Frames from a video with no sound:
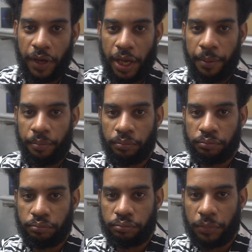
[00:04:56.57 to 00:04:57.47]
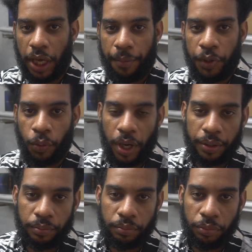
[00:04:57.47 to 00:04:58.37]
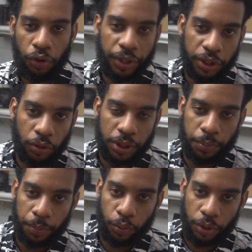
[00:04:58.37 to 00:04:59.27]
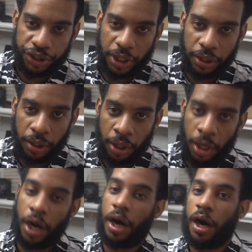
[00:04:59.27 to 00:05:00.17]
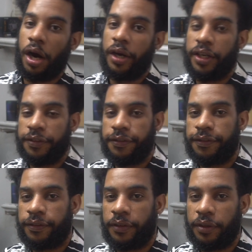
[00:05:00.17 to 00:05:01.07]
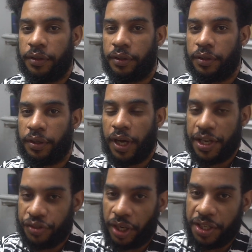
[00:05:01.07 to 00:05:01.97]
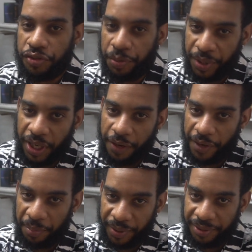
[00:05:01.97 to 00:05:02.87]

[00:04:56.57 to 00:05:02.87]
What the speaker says: I'm the one blowing it out of proportion, or if ASRock is ripping off Apple.